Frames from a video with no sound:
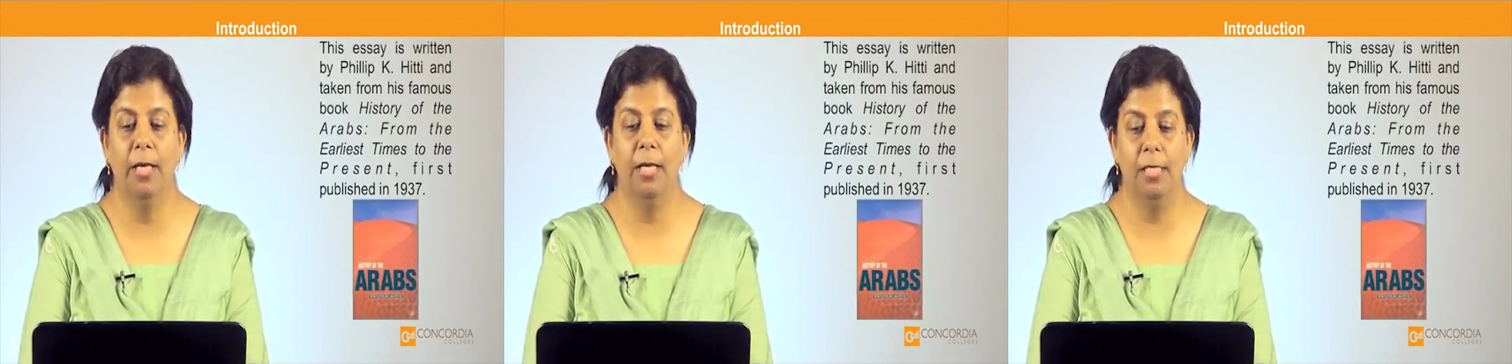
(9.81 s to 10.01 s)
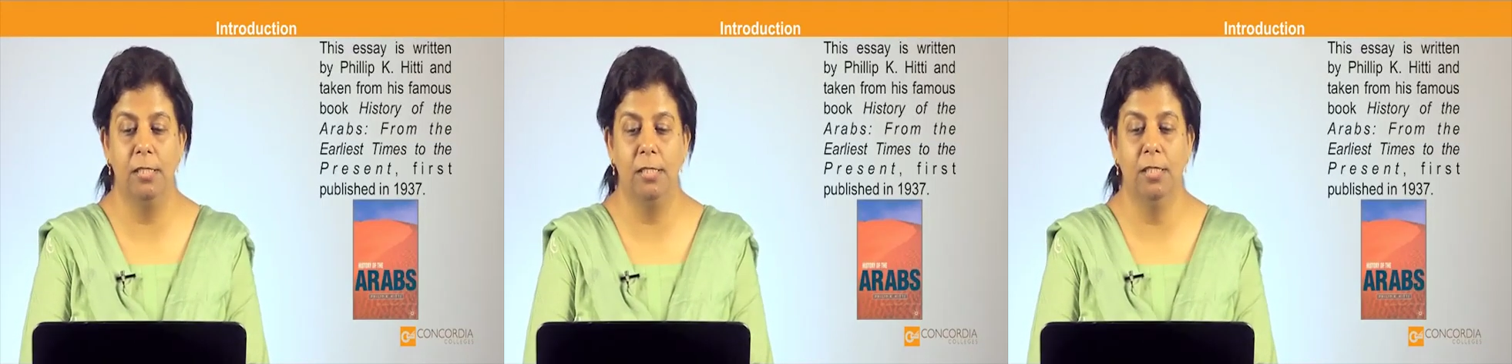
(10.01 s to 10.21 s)

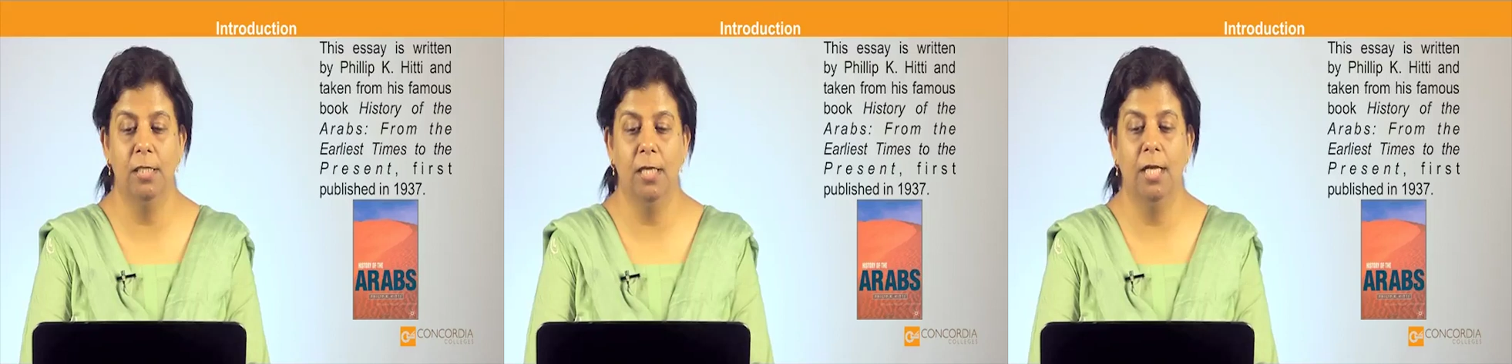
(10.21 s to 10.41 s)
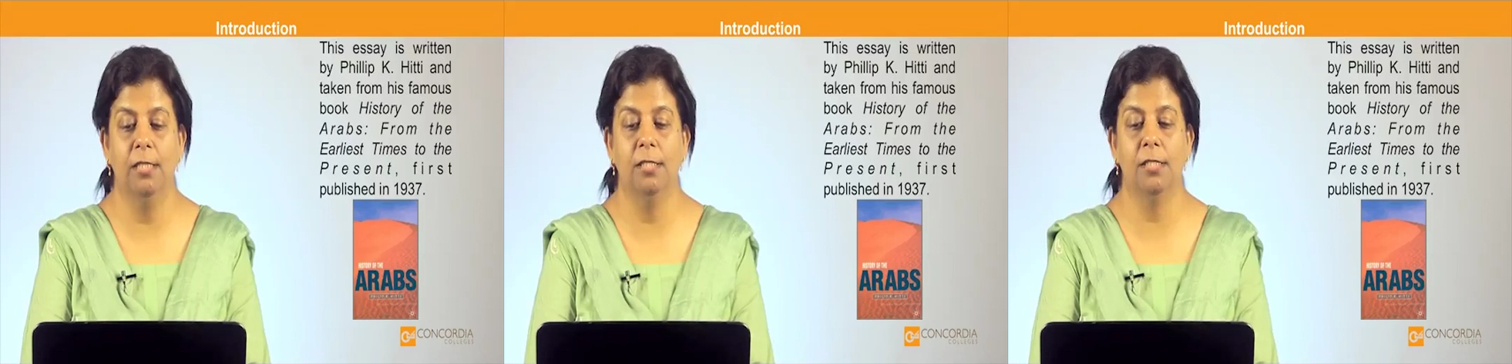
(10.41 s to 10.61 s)
Hitti
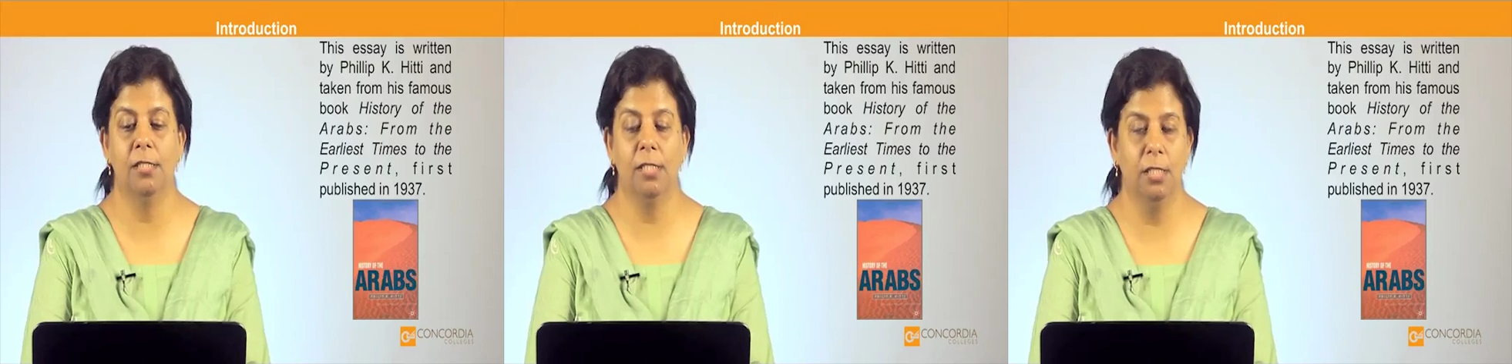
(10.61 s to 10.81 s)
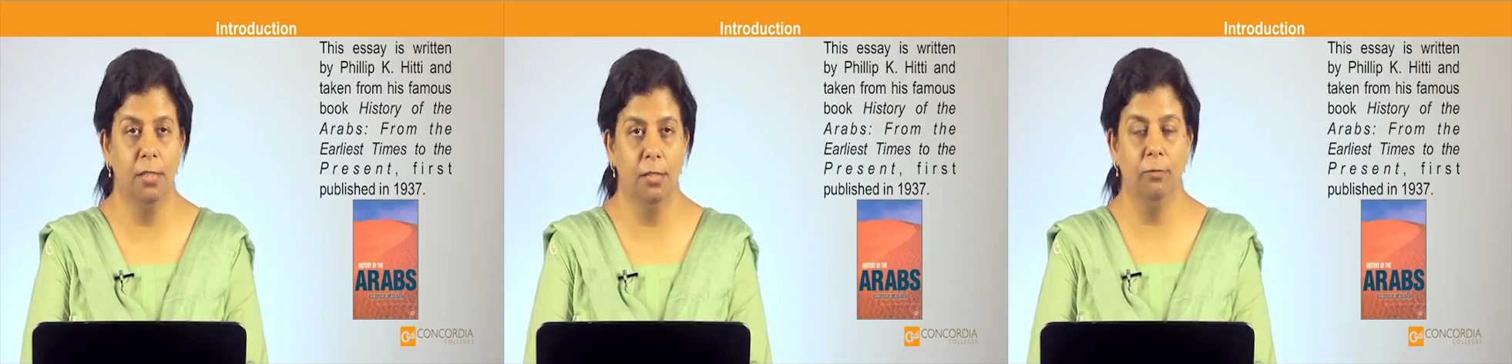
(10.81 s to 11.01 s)
and is
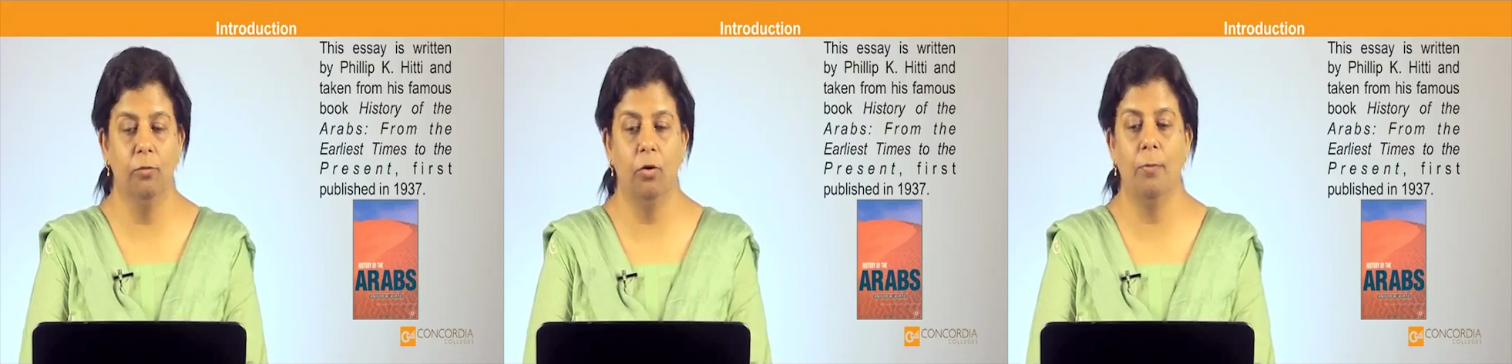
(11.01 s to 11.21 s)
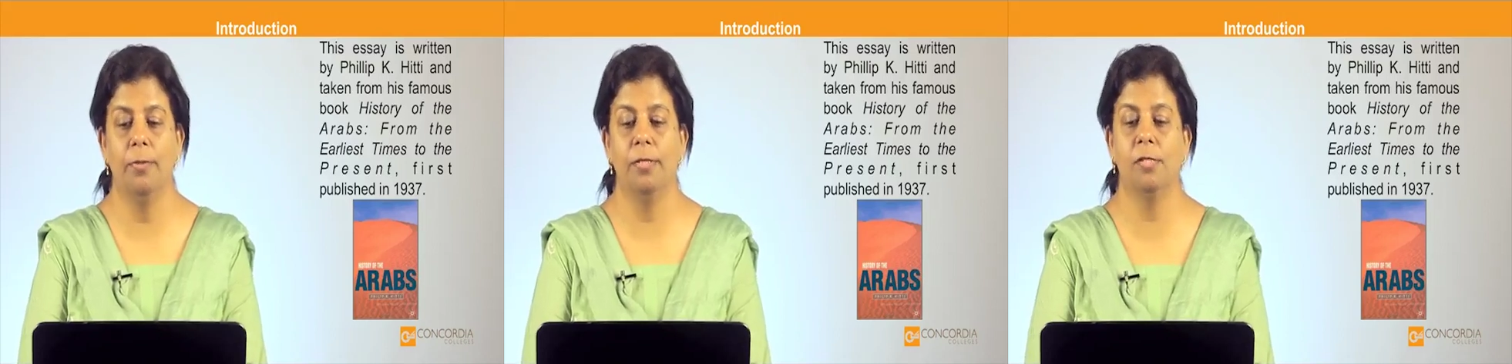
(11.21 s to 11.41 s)
taken
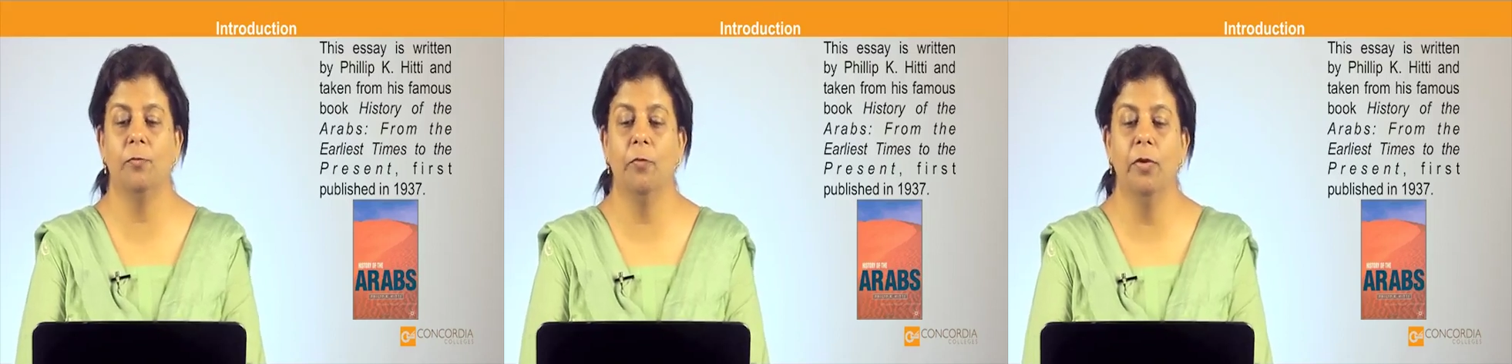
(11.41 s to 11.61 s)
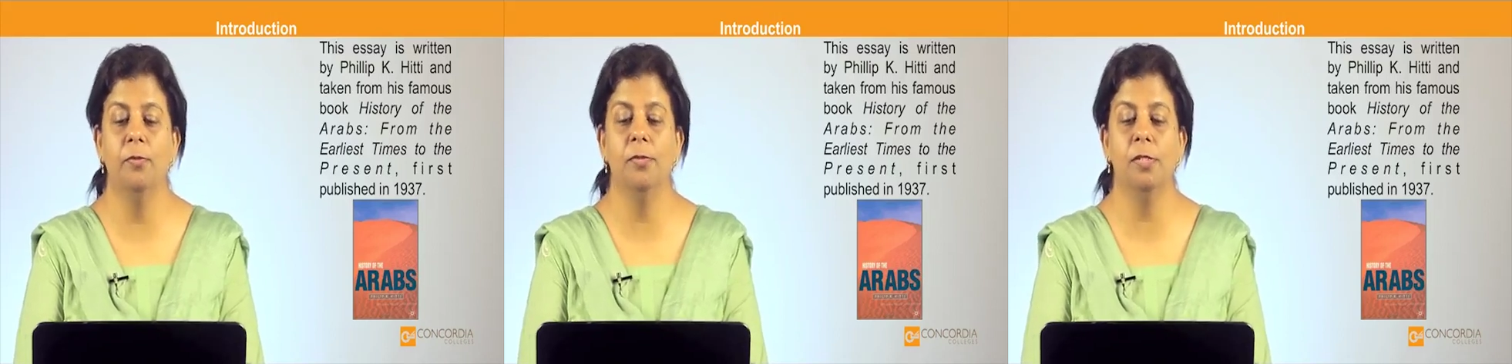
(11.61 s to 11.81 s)
from his
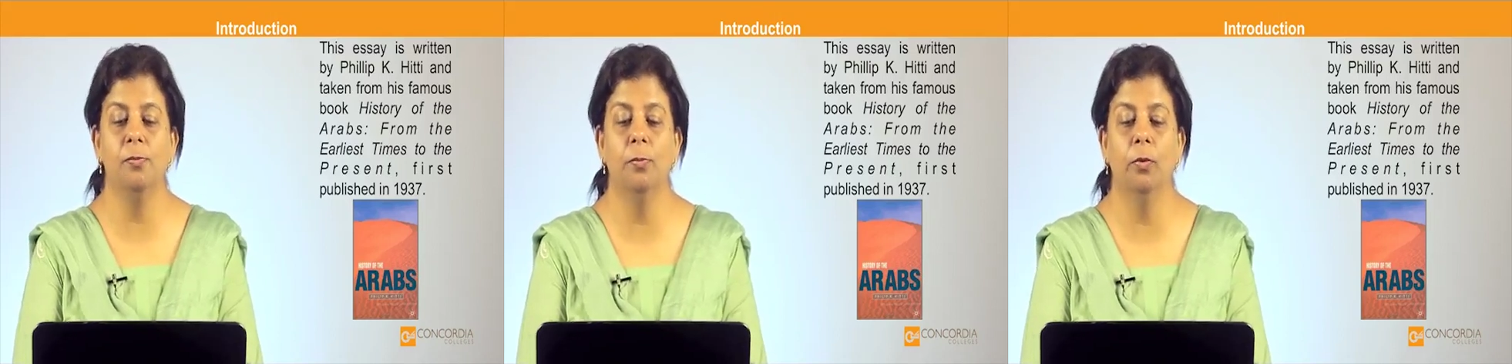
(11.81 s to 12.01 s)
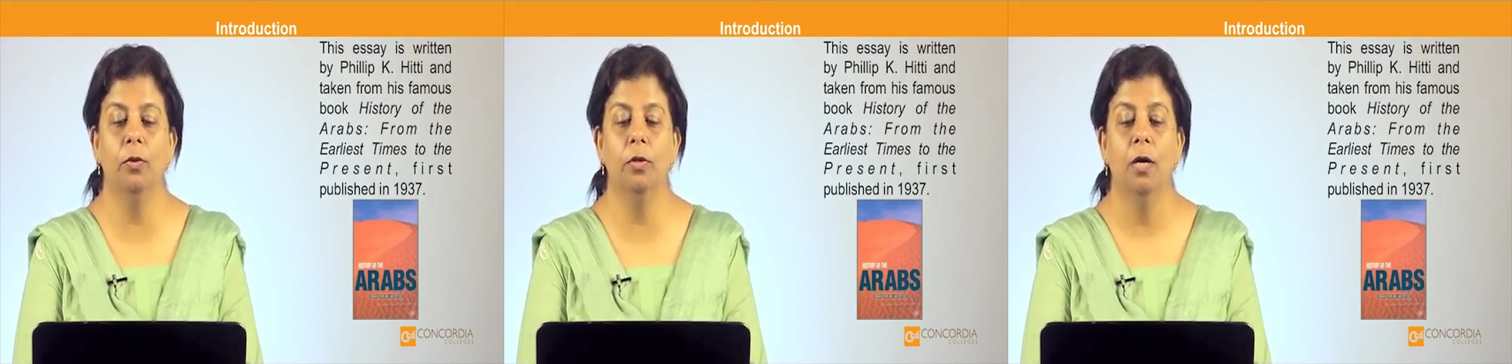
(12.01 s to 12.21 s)
famous
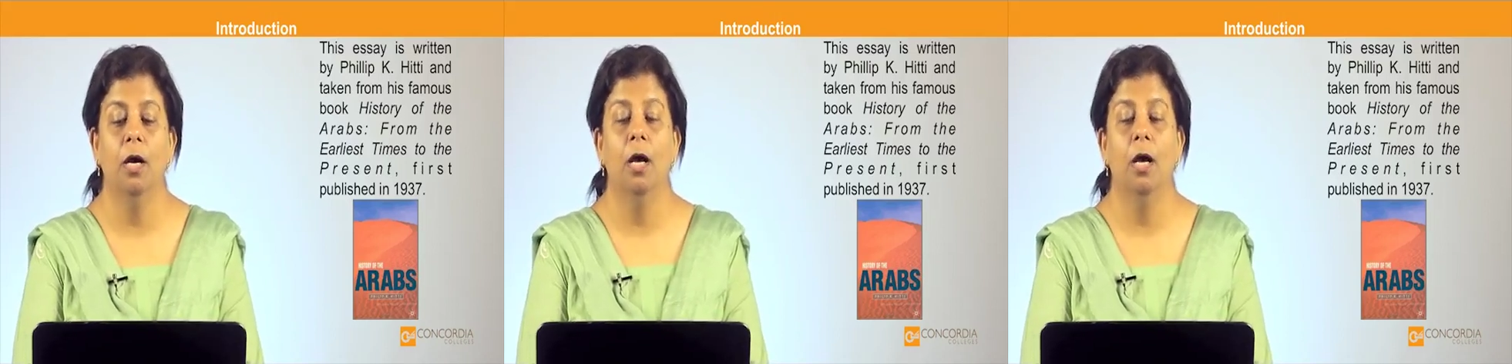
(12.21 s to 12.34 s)
book,